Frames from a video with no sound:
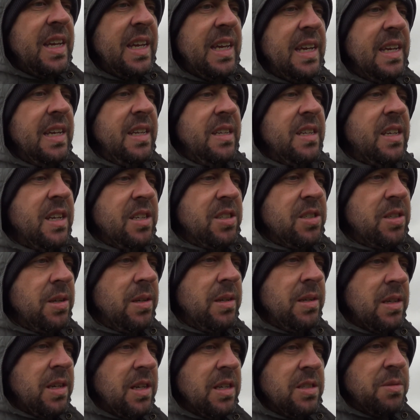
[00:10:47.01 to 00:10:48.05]
And
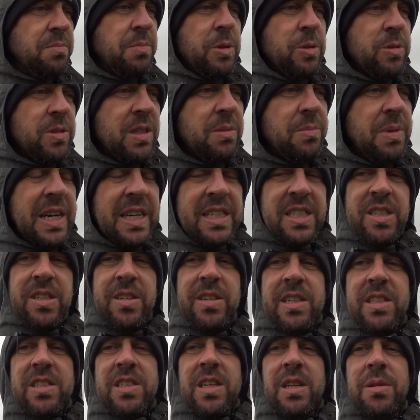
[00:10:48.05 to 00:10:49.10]
because most of the
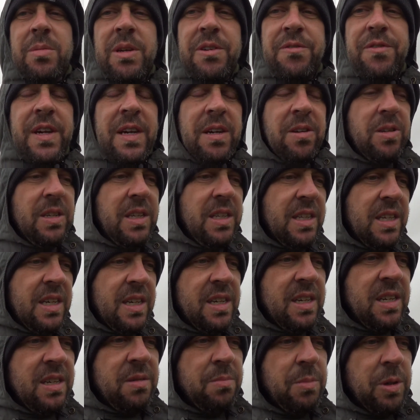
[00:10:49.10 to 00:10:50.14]
bacteria is going to be found in
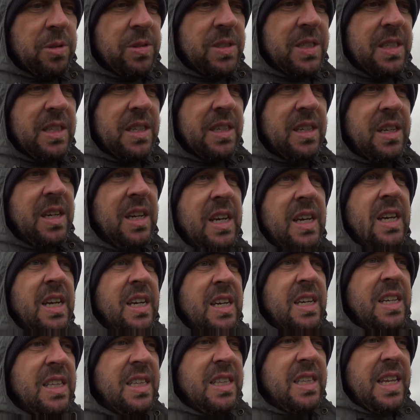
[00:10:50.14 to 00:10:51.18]
the, most of the
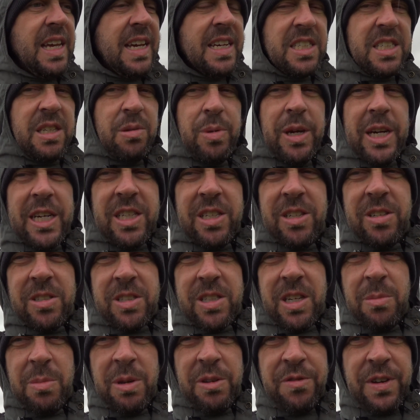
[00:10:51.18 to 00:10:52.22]
nasty bacteria
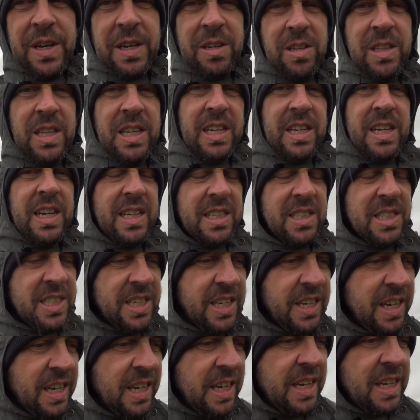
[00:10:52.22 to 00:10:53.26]
is going to be found in the
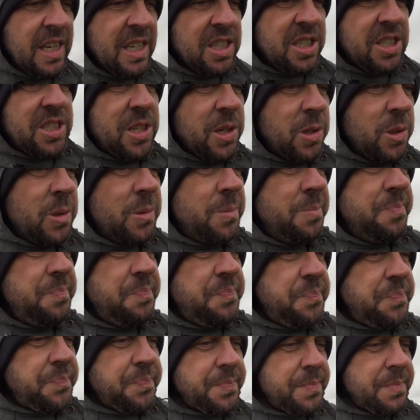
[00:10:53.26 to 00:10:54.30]
guts. So
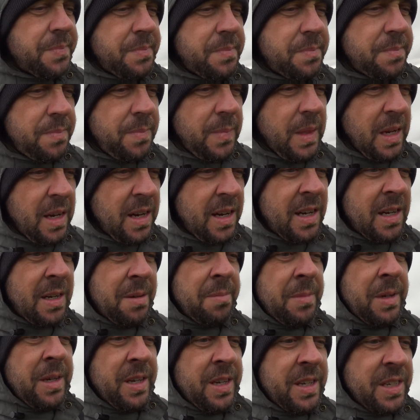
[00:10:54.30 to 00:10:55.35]

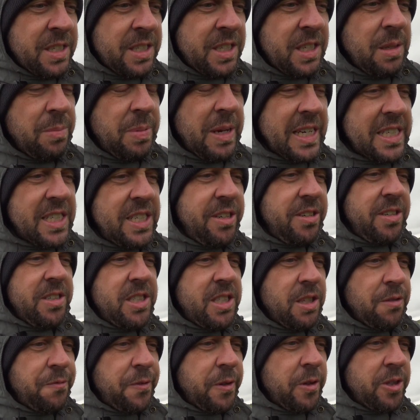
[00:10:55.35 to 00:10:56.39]
the bacteria
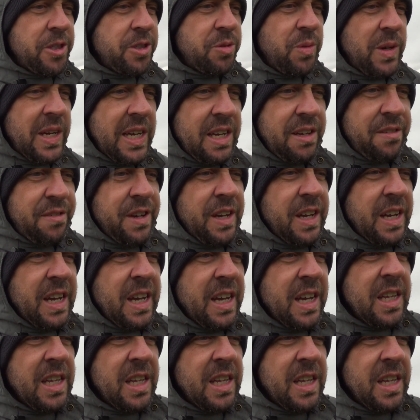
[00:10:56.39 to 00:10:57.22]
is the first wave.